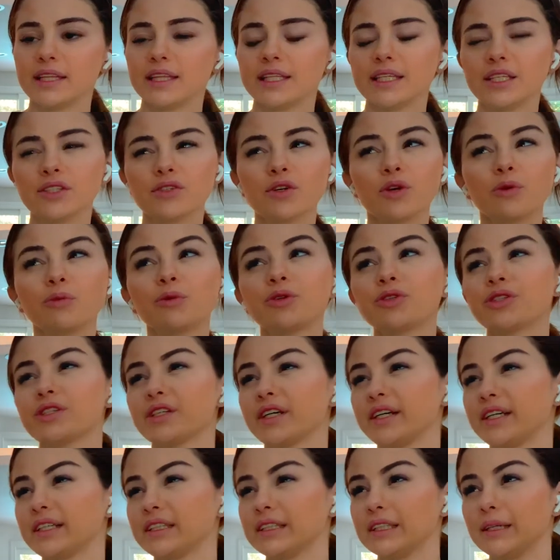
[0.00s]
These are almost
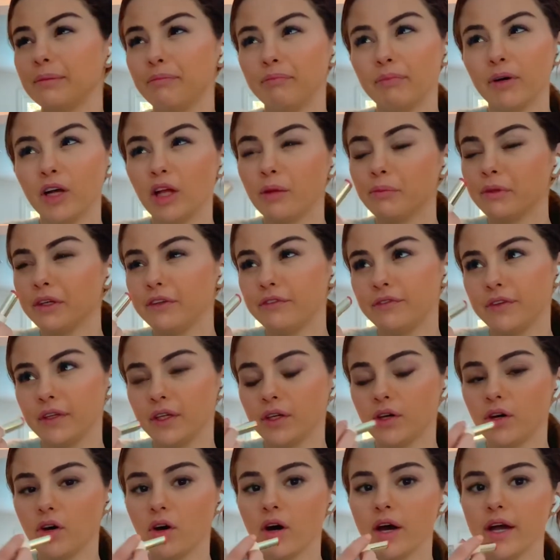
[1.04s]
like a lip balmy
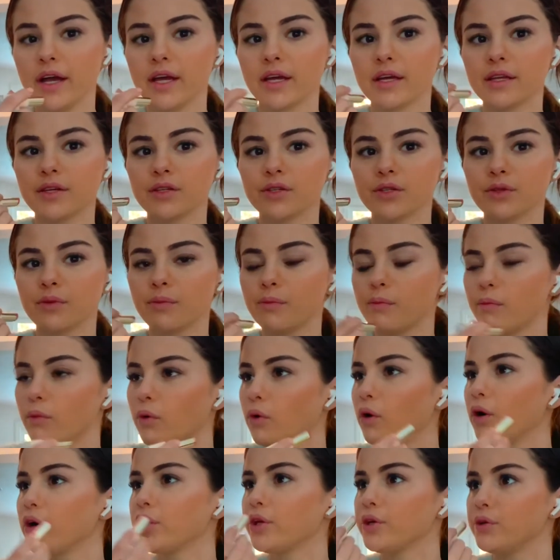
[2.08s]
feel, and the
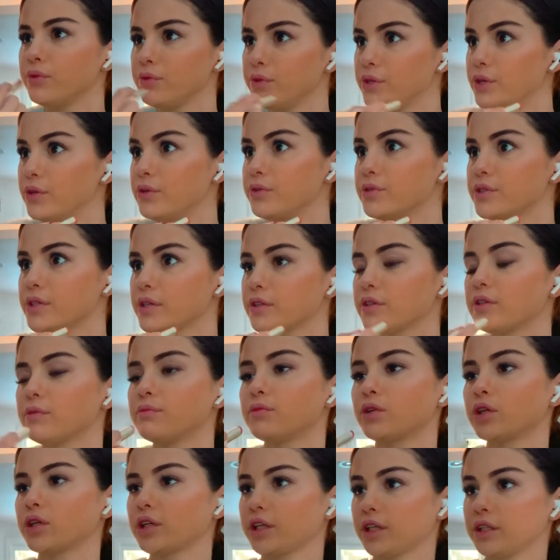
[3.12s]
more you use it, the
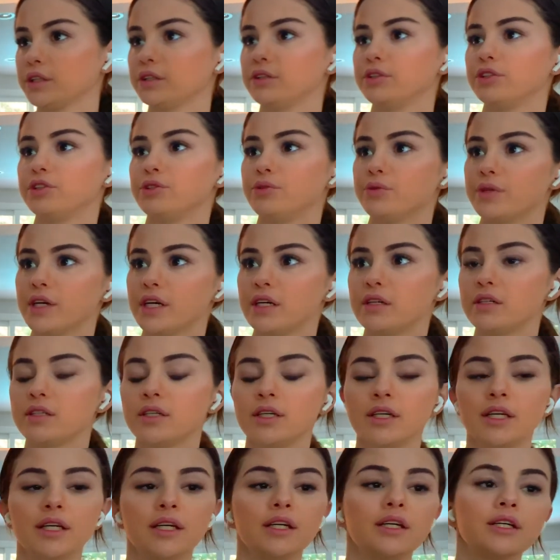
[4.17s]
more color you get.
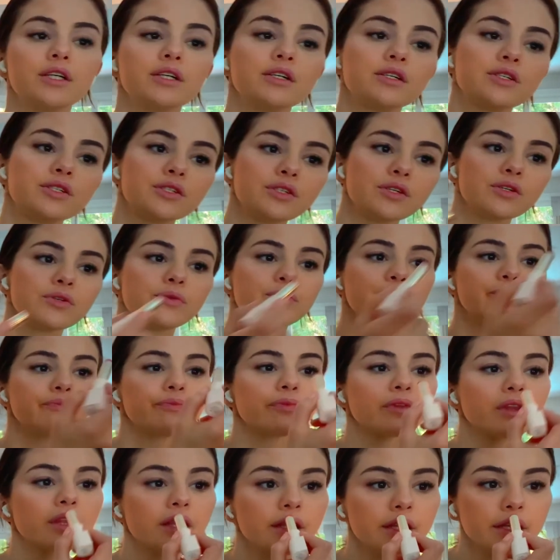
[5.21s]
So,
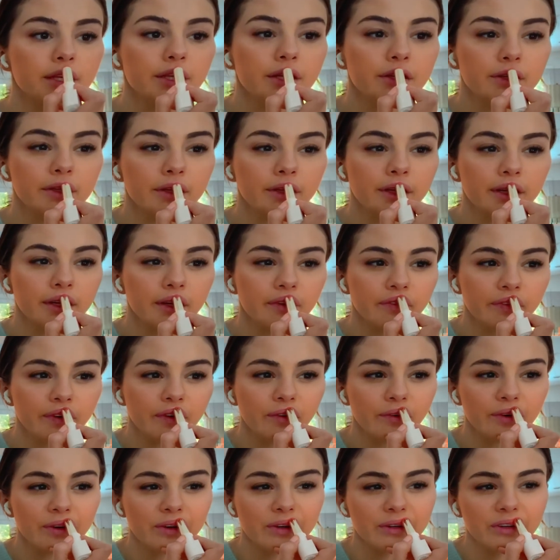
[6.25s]
like if I
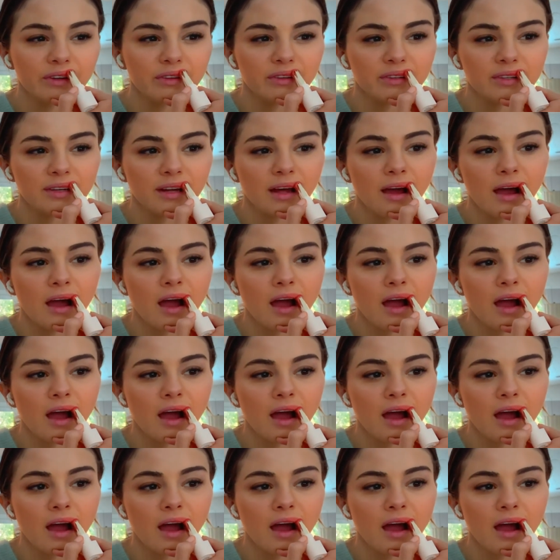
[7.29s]
were to just